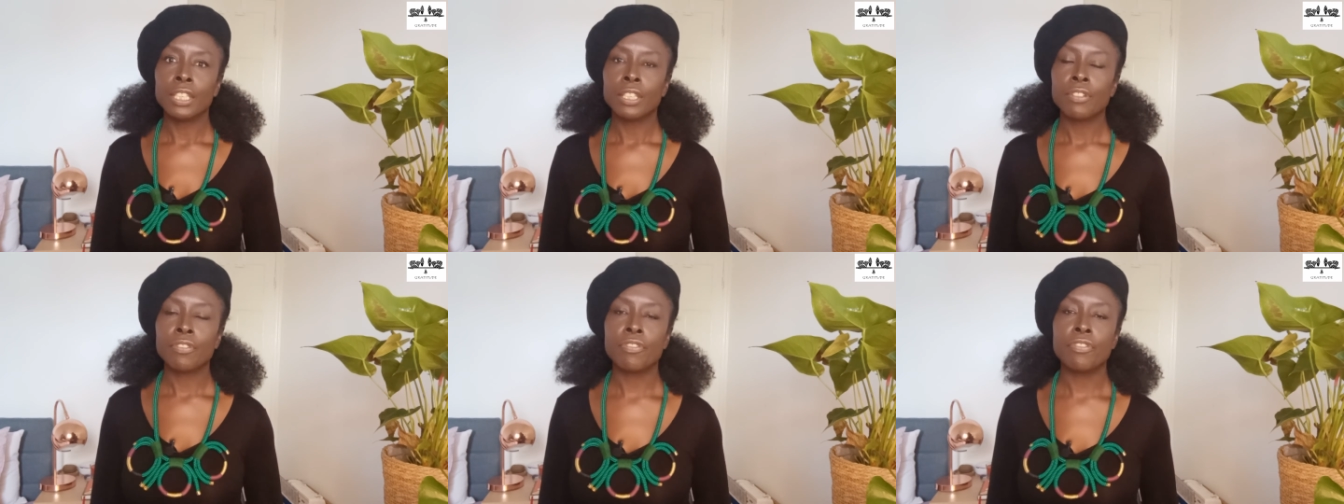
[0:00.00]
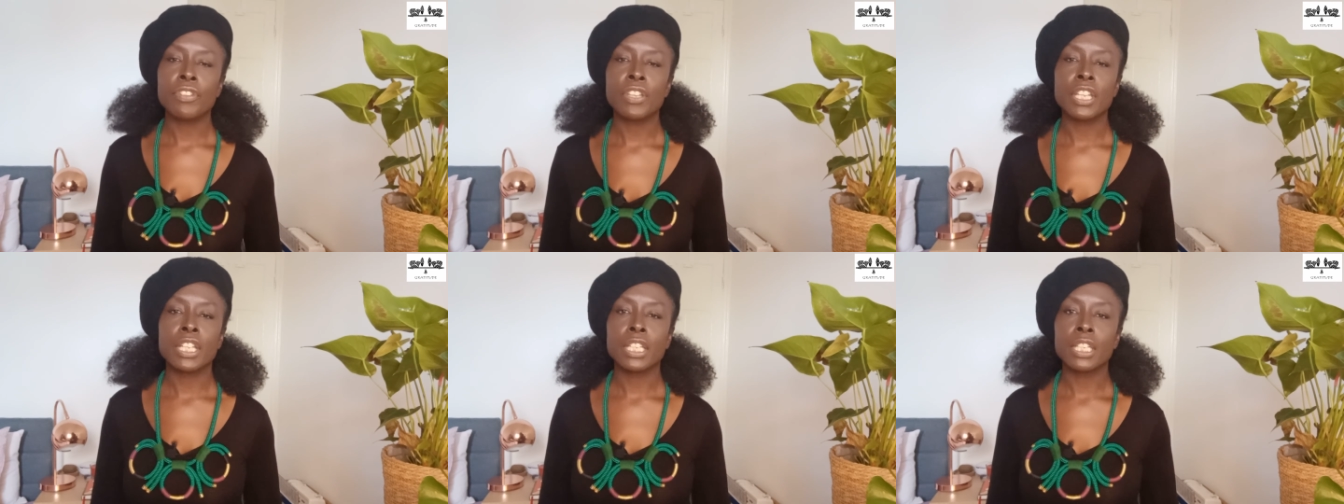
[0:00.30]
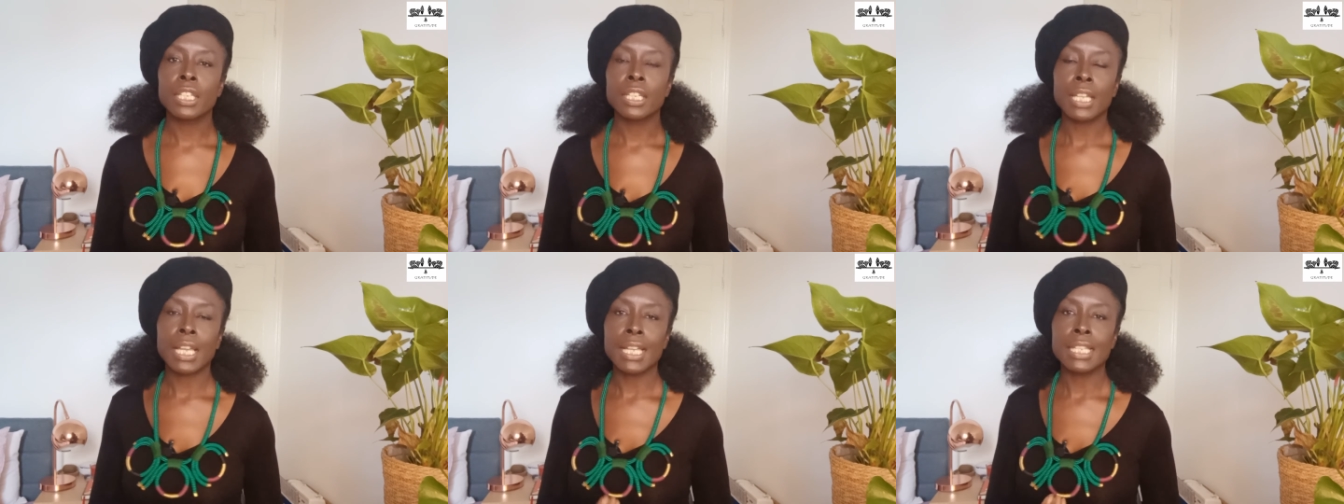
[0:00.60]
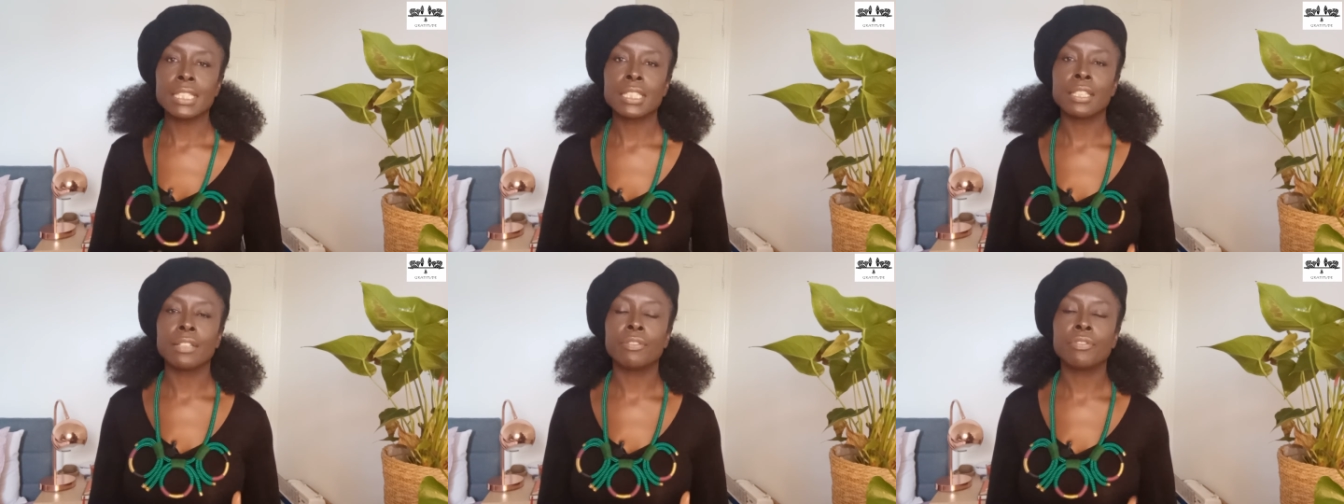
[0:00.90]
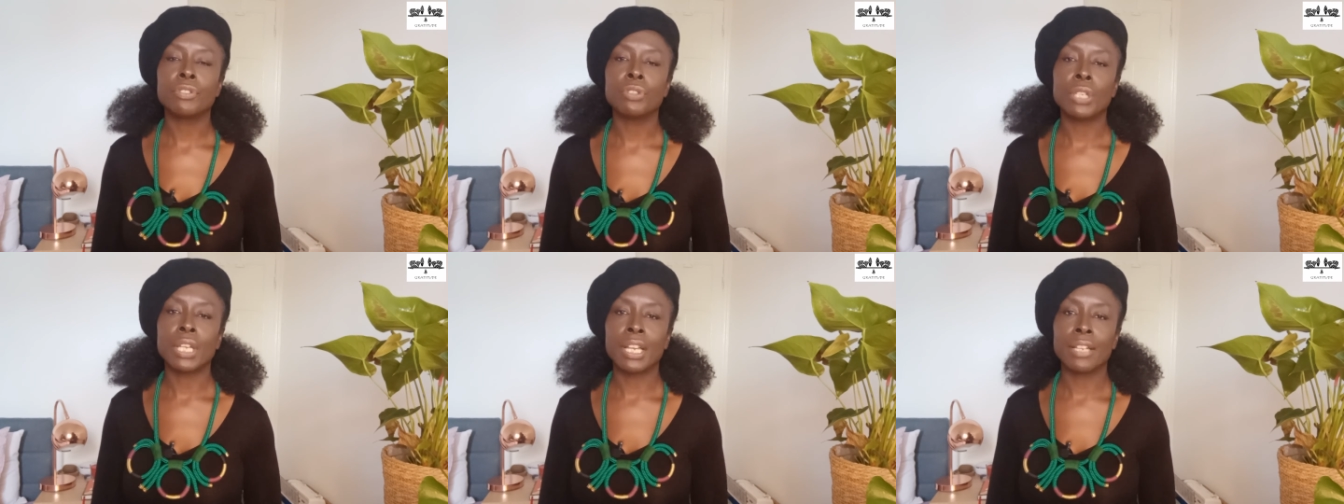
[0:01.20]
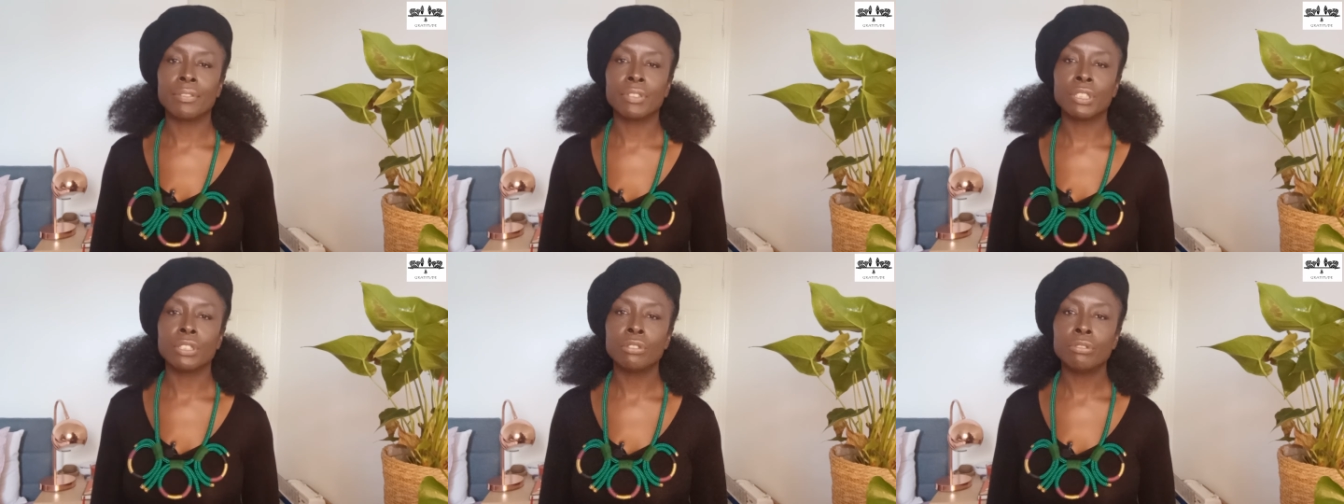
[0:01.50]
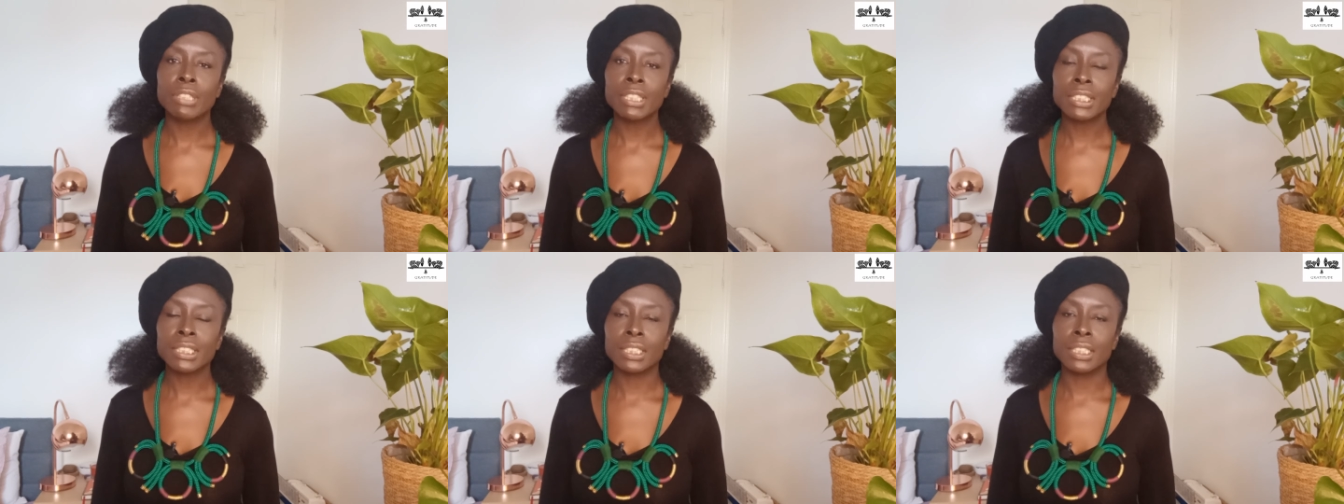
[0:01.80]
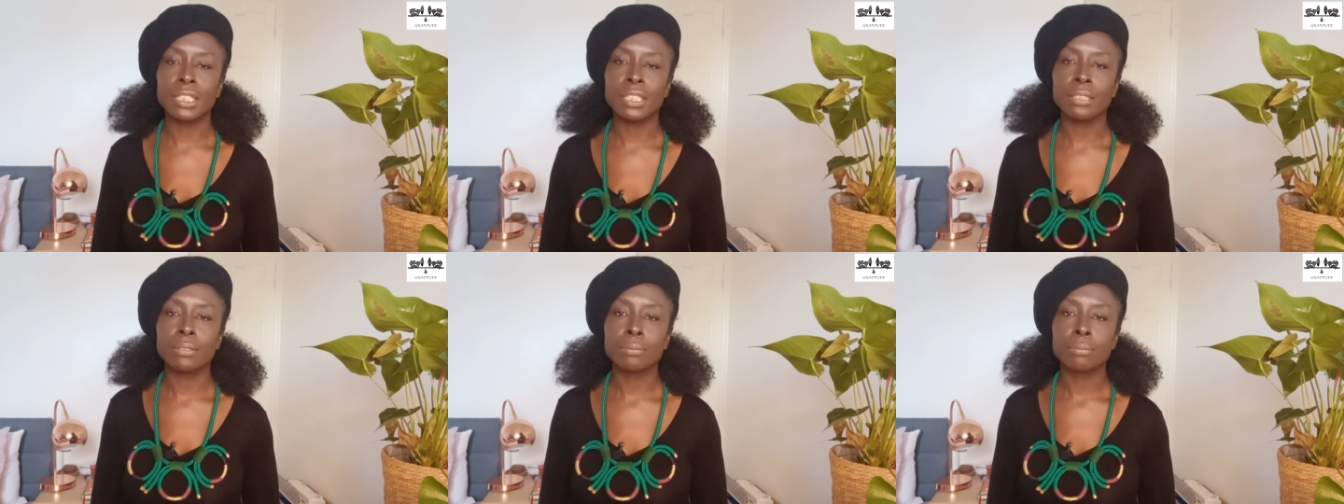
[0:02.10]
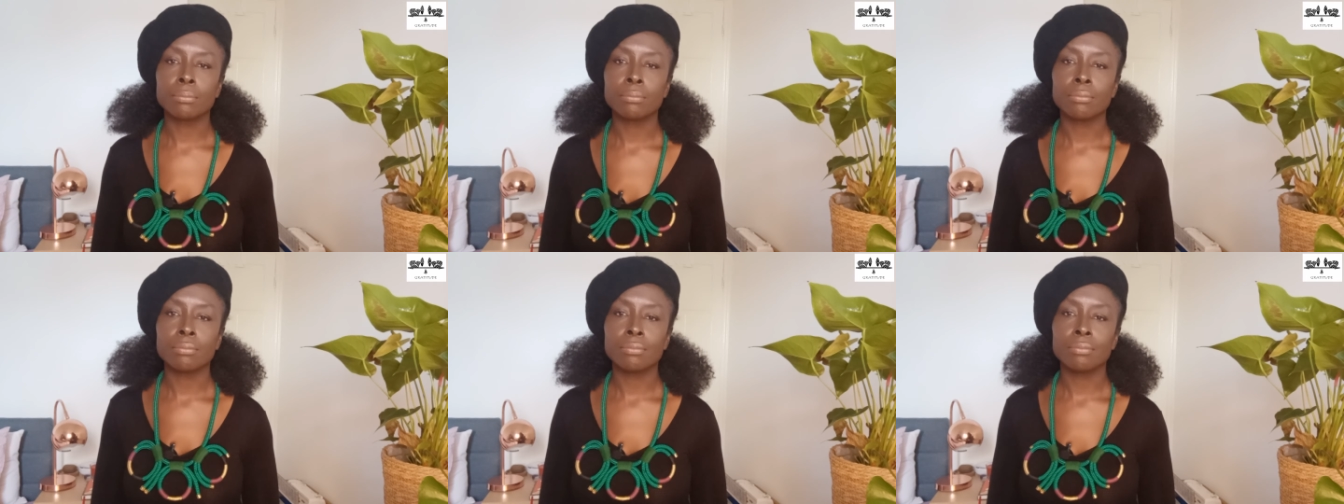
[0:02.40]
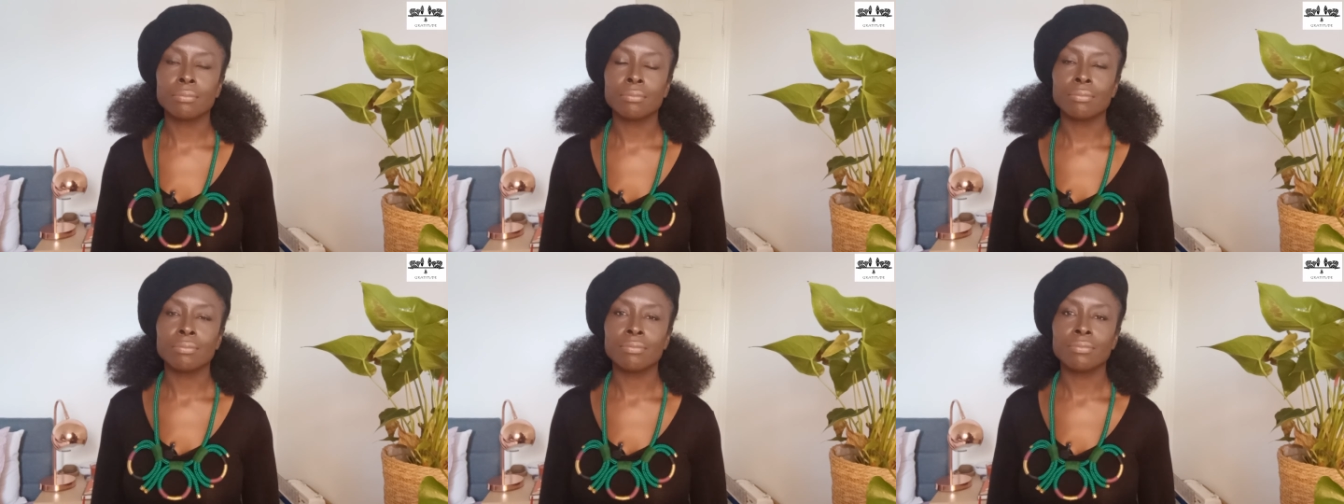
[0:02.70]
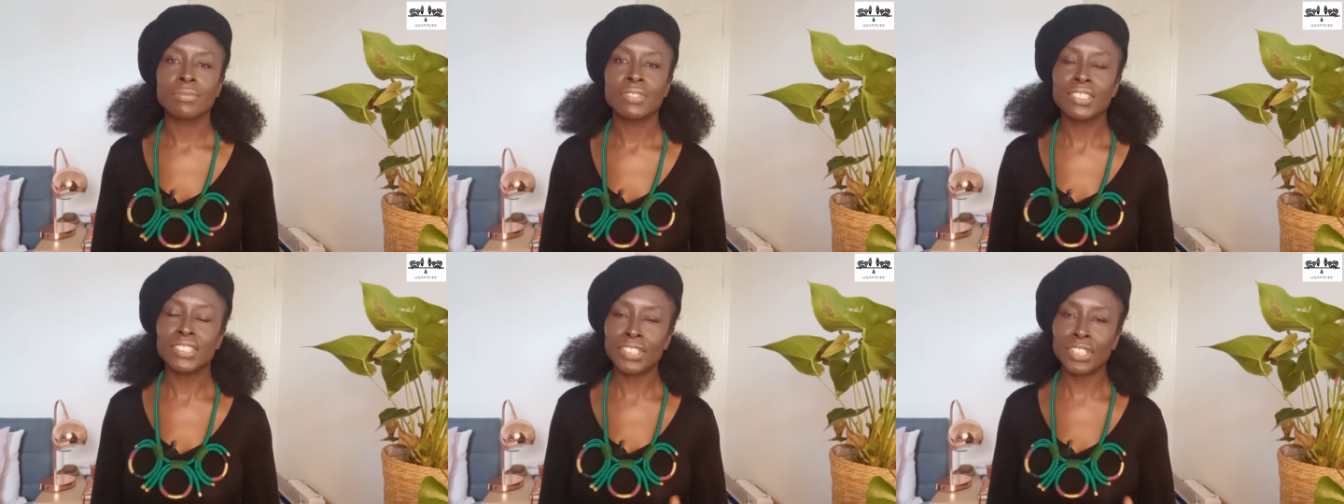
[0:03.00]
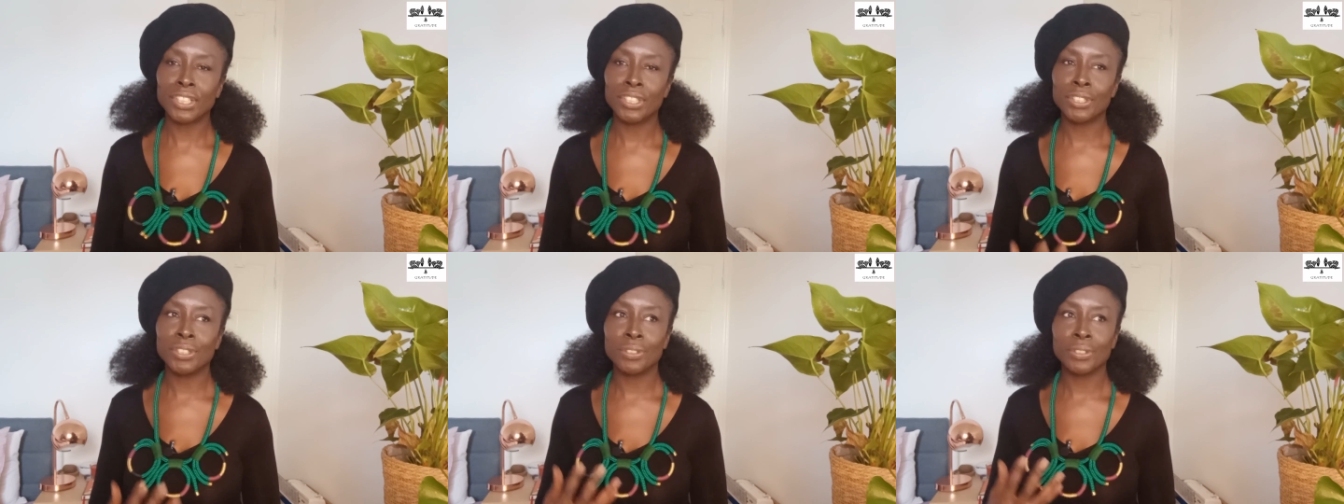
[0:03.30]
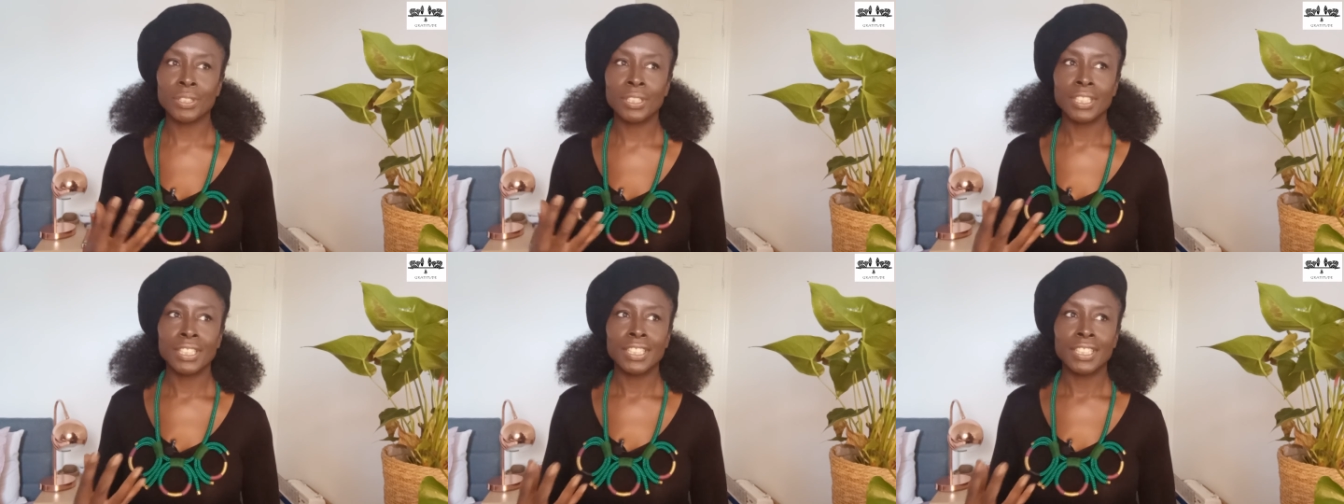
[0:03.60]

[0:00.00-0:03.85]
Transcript: thing as if you have it already. So